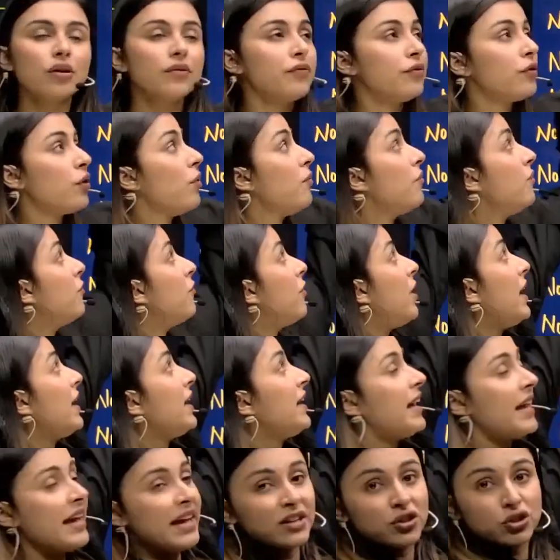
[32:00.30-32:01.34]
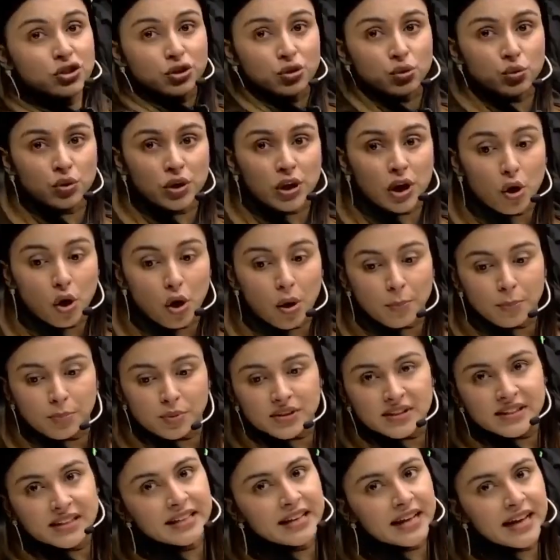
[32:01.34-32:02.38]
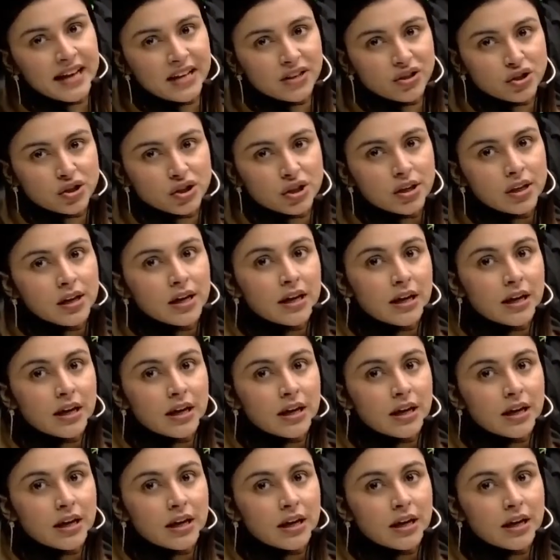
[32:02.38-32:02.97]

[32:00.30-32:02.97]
from one edge to the opposite edge.